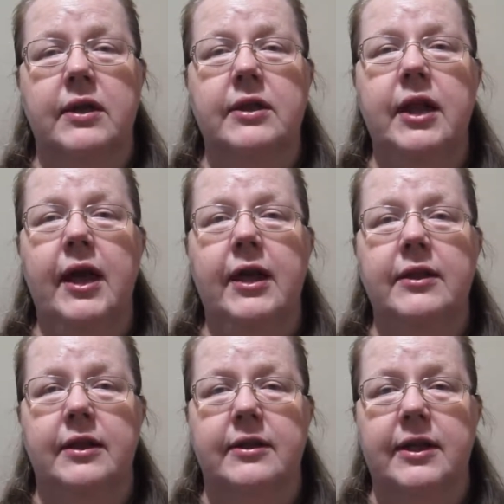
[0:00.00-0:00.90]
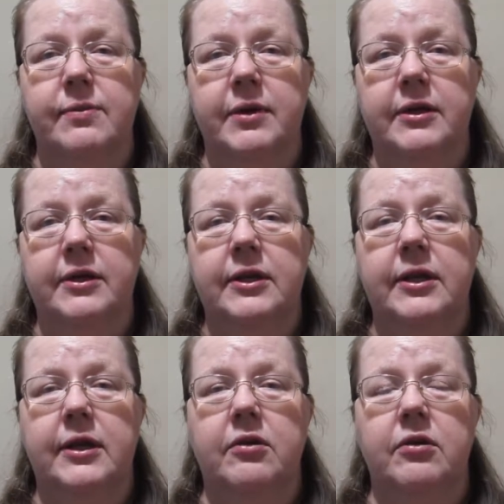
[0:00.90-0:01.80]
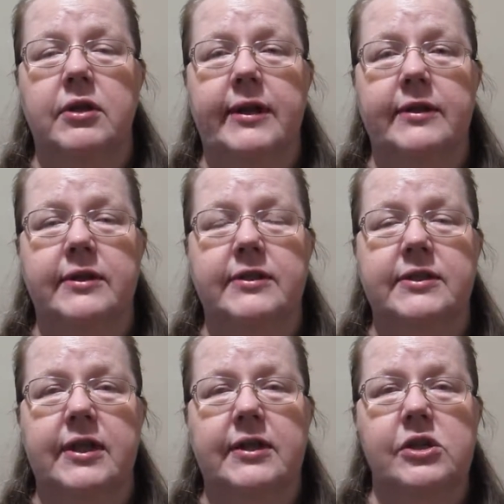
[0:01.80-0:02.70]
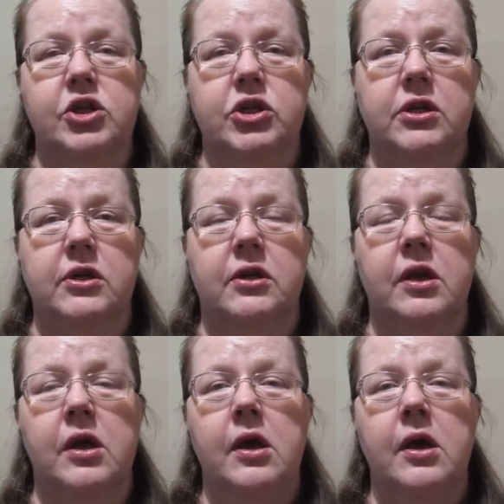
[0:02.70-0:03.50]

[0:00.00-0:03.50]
Lady Liberty Collector's Edition,